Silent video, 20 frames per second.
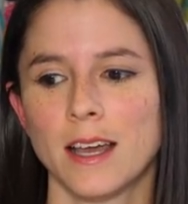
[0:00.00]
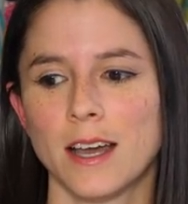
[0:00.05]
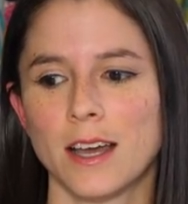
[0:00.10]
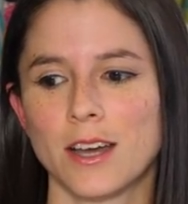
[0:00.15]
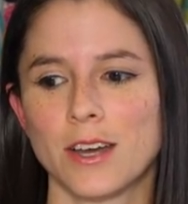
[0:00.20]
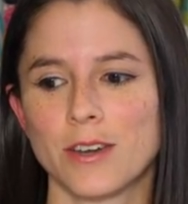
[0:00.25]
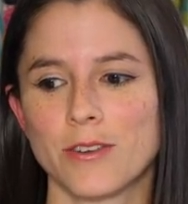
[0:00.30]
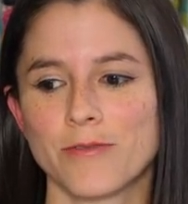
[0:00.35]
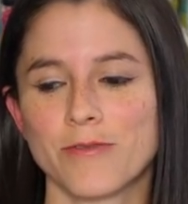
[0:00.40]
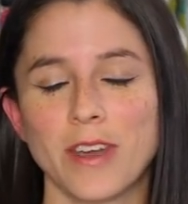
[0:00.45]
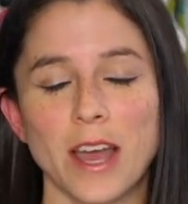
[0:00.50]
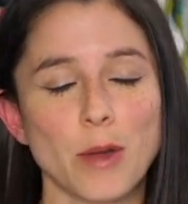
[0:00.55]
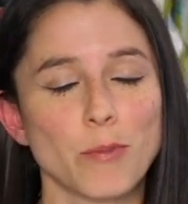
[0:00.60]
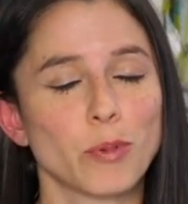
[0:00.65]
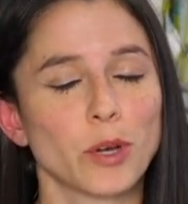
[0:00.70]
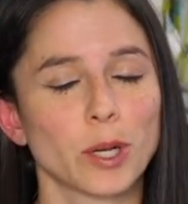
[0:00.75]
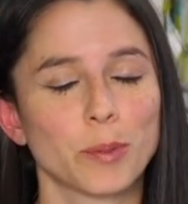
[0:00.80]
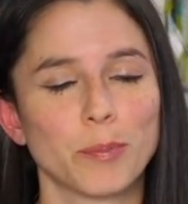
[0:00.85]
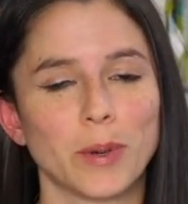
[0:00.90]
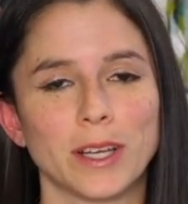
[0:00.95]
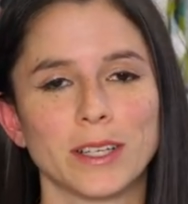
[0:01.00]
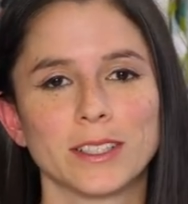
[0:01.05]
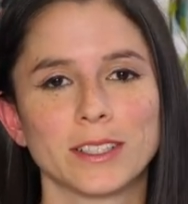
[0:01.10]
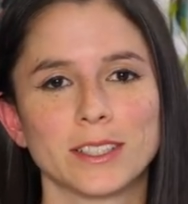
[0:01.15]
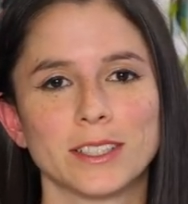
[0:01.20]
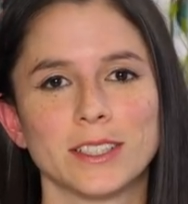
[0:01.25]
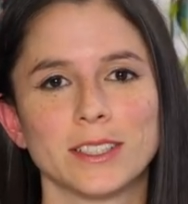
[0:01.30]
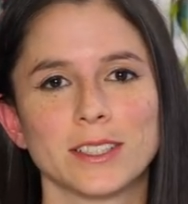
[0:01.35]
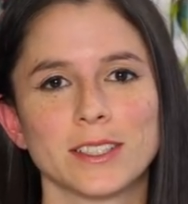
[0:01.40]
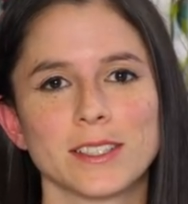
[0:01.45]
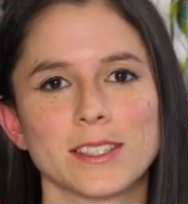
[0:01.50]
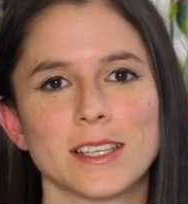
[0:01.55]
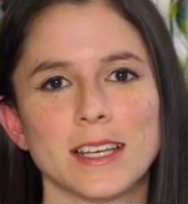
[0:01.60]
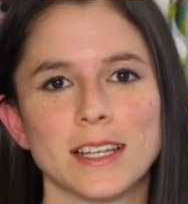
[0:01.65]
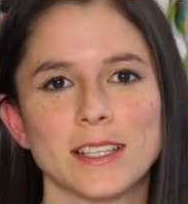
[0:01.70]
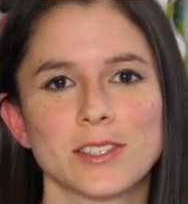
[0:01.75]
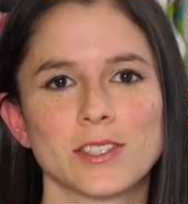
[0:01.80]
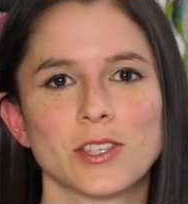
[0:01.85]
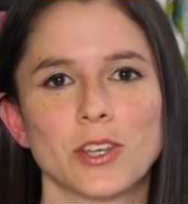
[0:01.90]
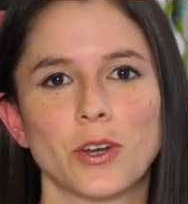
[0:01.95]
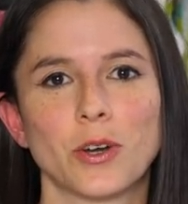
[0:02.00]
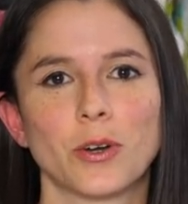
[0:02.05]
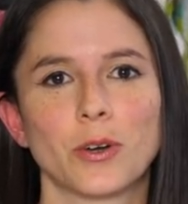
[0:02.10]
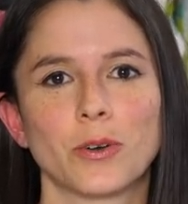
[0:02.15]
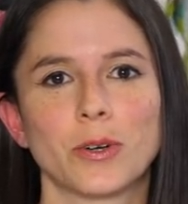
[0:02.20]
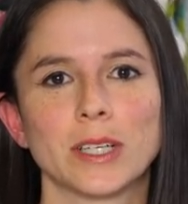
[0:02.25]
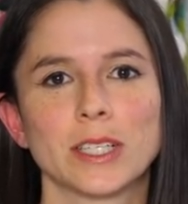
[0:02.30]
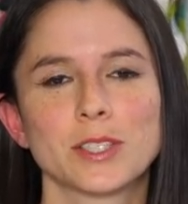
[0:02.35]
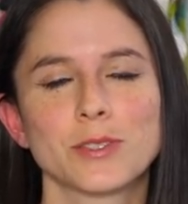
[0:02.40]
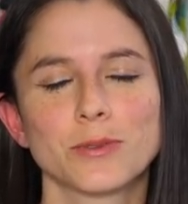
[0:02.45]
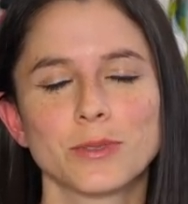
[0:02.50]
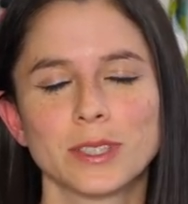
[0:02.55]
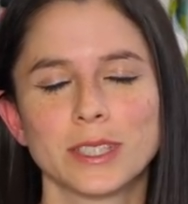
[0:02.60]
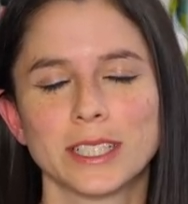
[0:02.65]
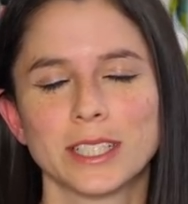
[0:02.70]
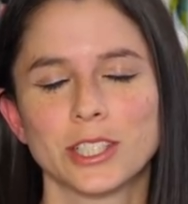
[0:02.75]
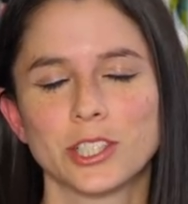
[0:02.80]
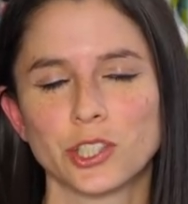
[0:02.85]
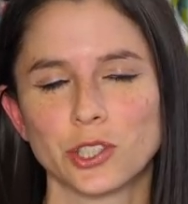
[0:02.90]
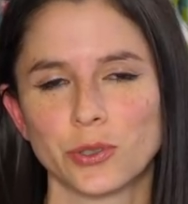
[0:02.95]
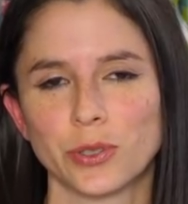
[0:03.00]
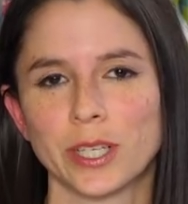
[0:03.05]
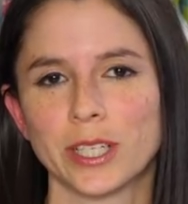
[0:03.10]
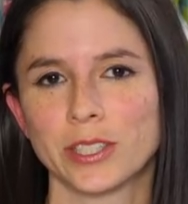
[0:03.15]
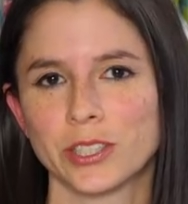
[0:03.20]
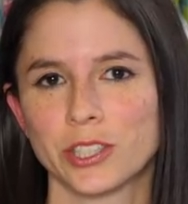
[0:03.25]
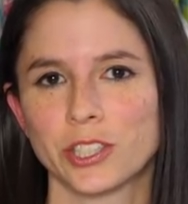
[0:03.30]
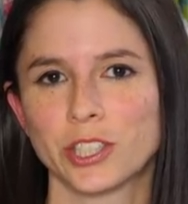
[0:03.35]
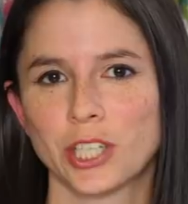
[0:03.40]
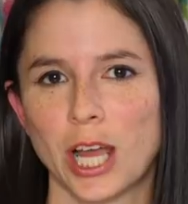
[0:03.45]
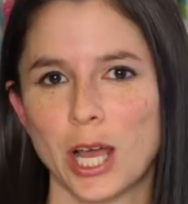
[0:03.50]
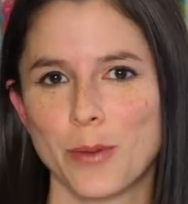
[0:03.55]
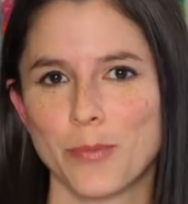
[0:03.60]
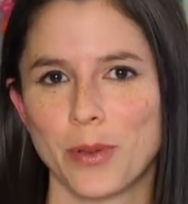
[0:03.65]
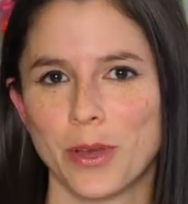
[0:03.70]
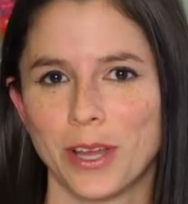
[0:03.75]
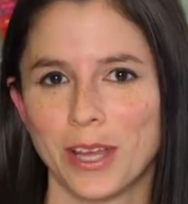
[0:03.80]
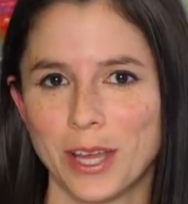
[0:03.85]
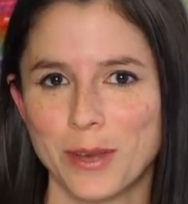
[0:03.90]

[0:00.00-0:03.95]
uh, fabric bundles and so it's really a joy to shop